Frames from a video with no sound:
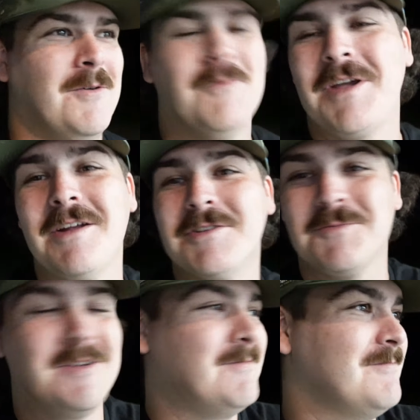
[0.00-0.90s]
we kind of just
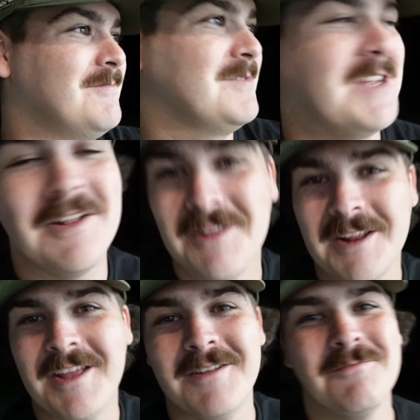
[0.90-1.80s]
been
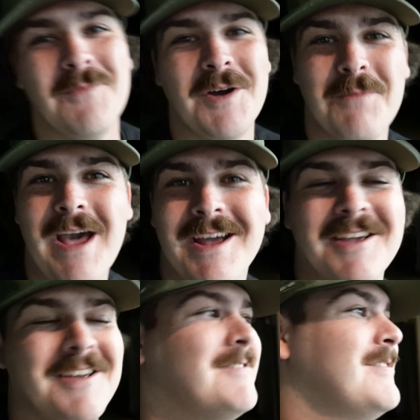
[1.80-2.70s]
settling in,
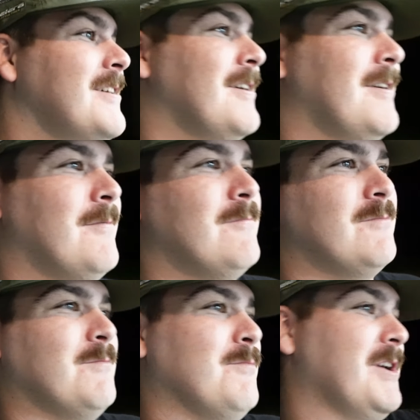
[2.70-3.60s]
unpacking.
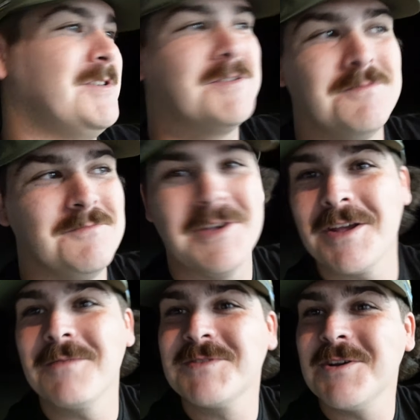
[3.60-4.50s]
Mike's
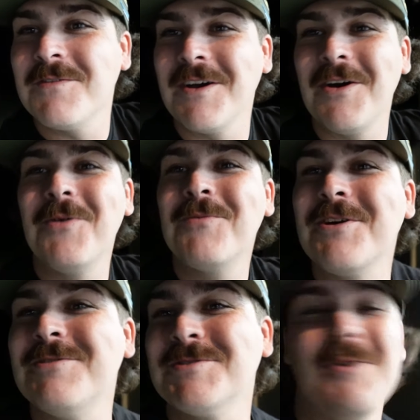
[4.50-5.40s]
making himself at home with
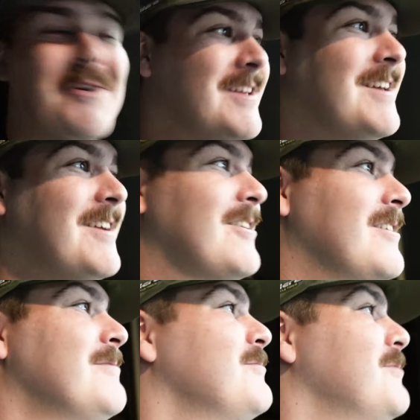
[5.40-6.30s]
all his welding
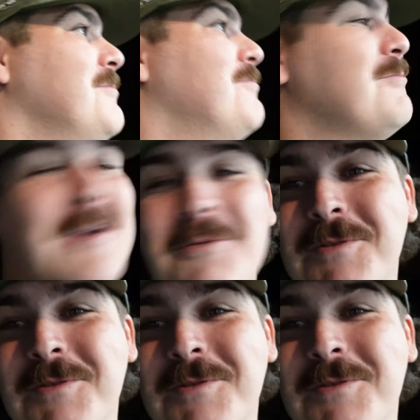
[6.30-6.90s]
gear. We played with